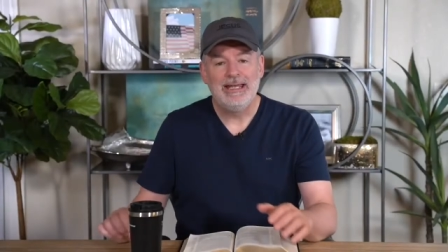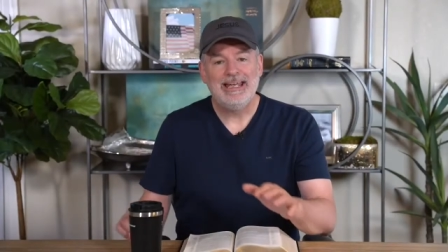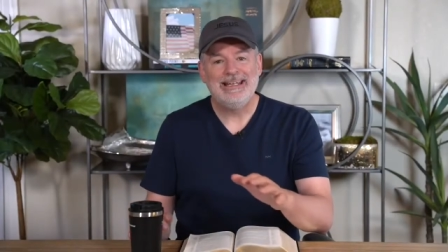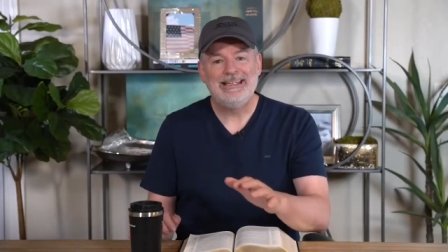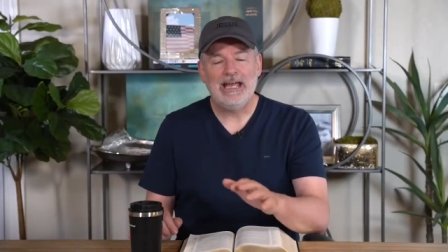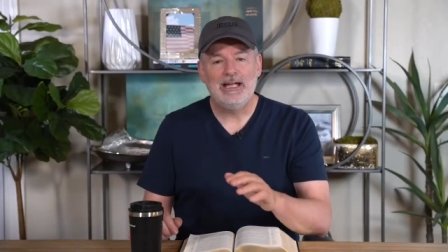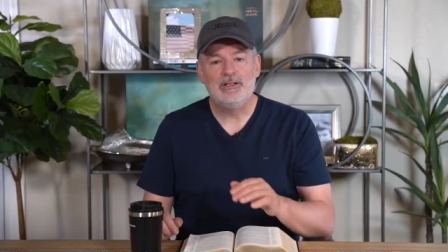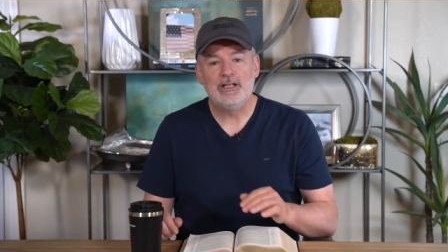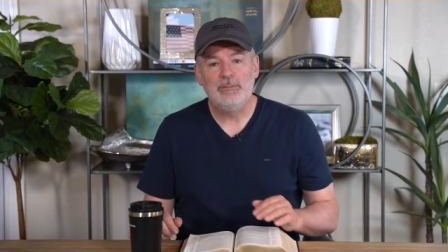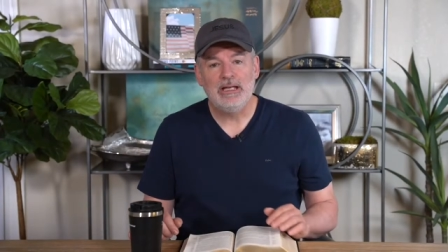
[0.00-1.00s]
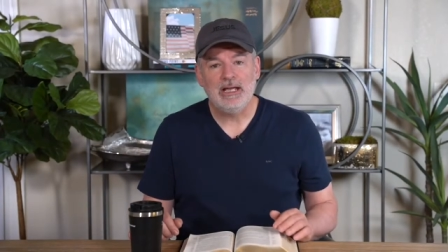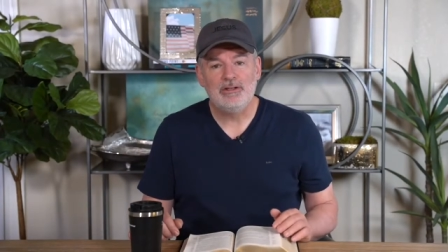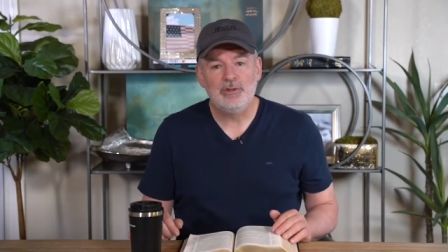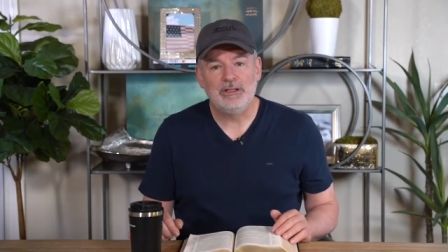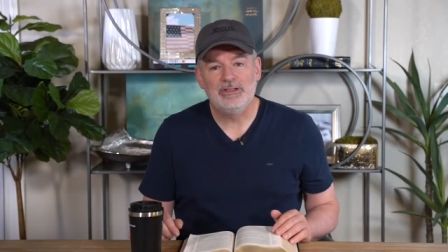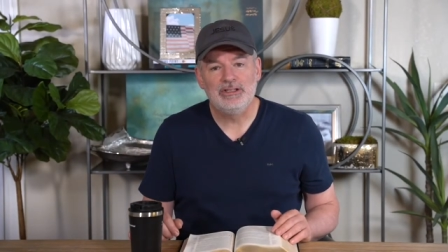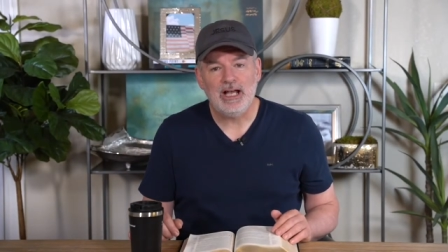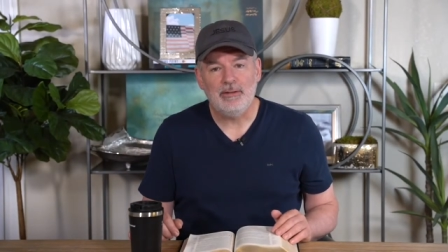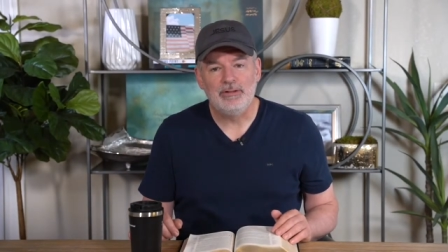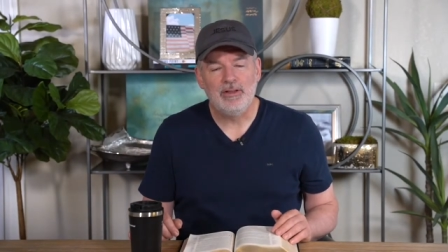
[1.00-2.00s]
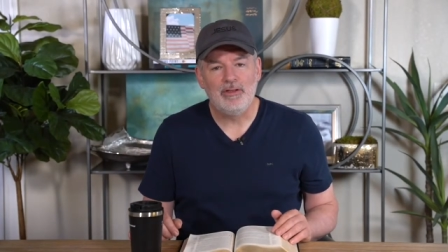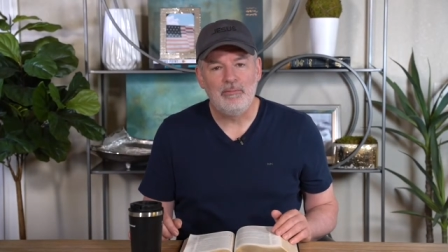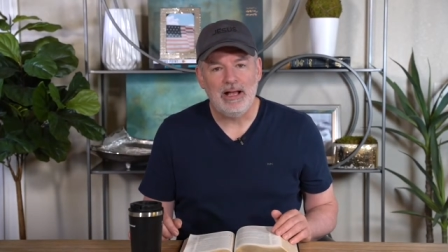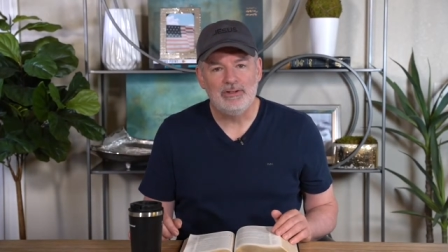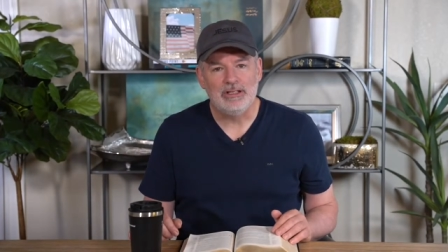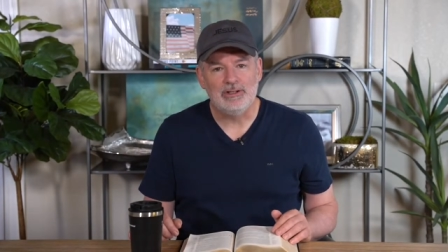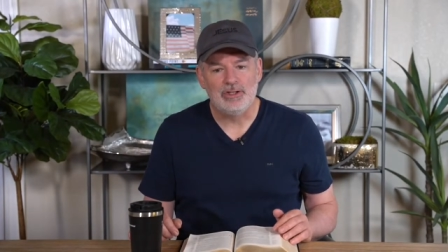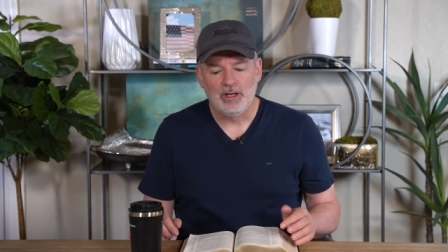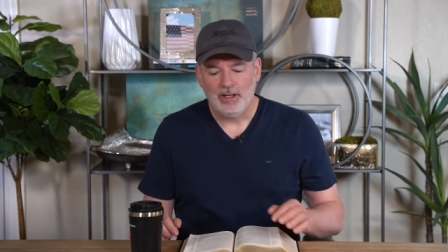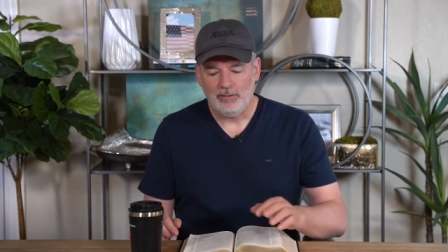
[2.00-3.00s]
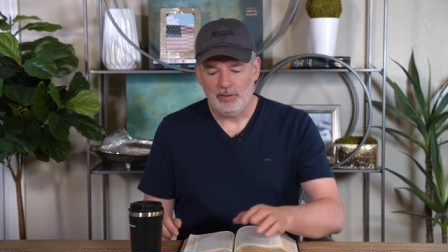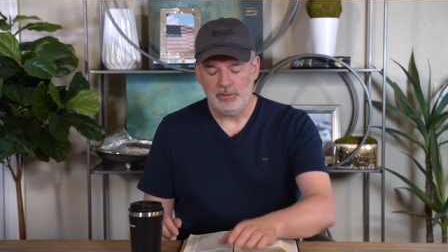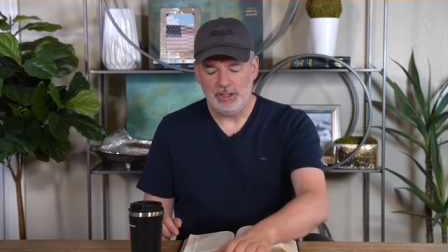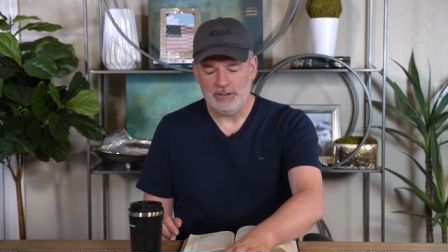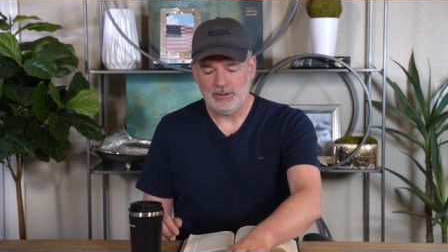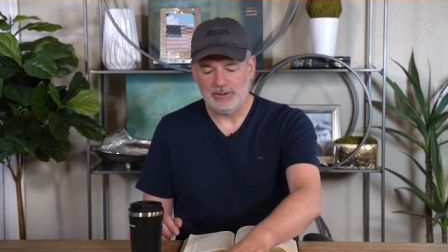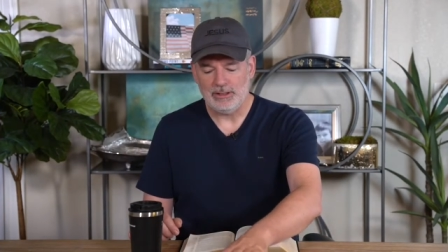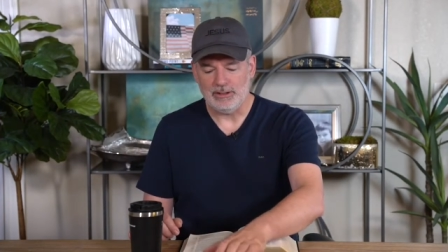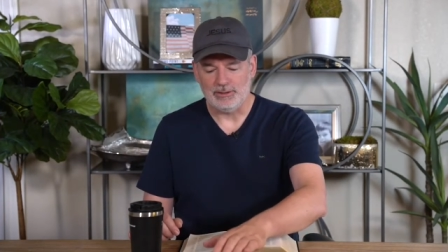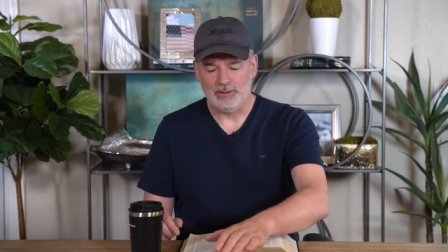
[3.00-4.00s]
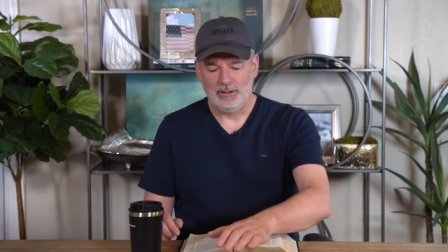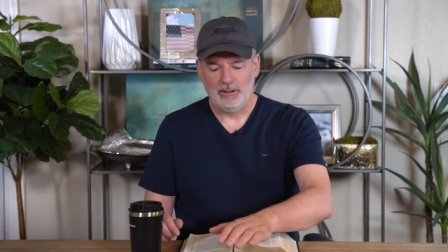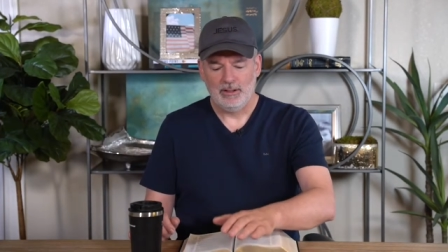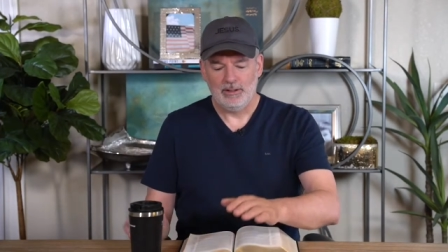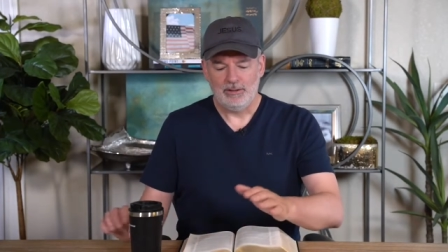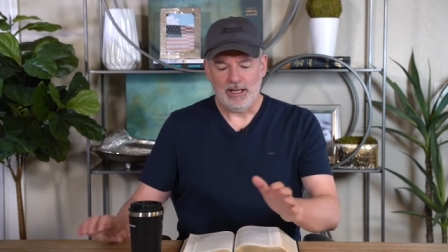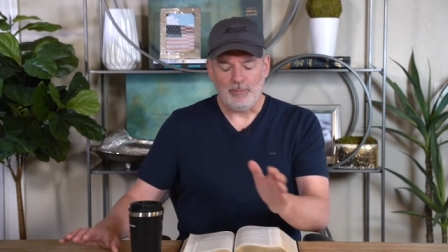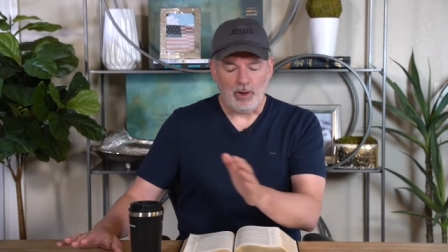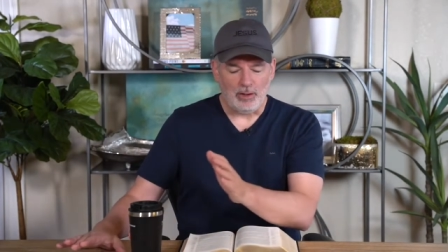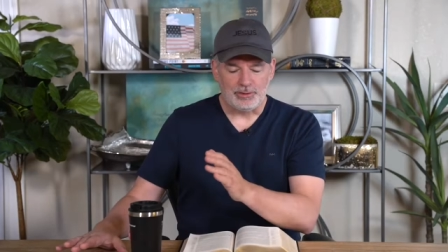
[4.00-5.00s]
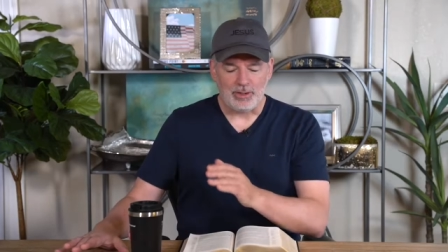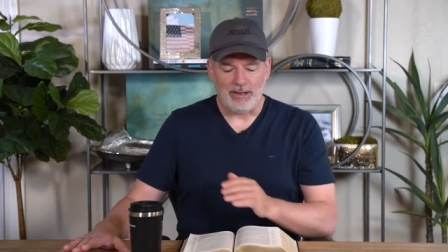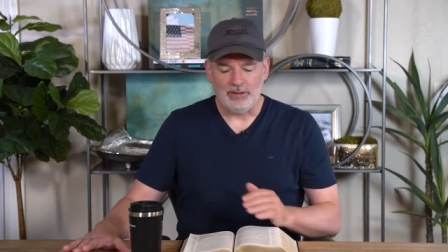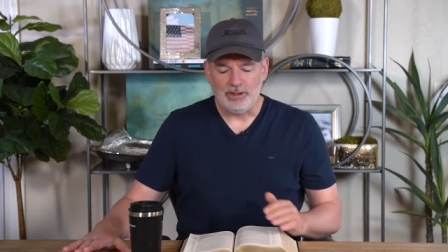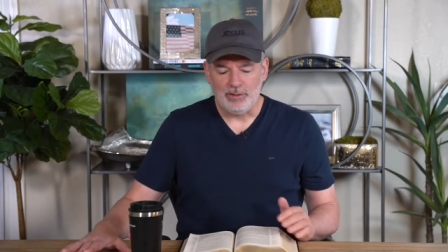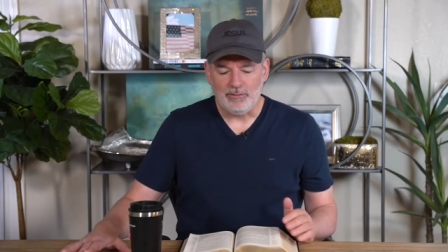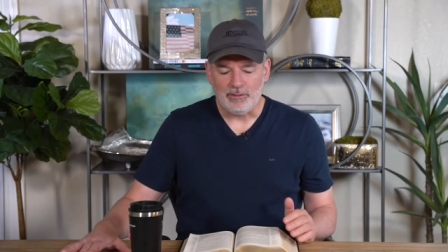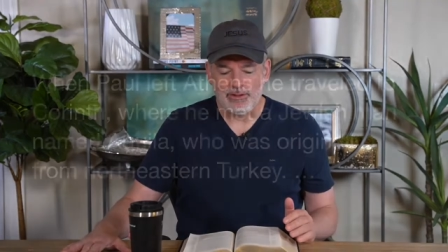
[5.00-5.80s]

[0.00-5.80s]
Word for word: engage, they began to accept the message of who Jesus is. Now, Paul's traveling to a different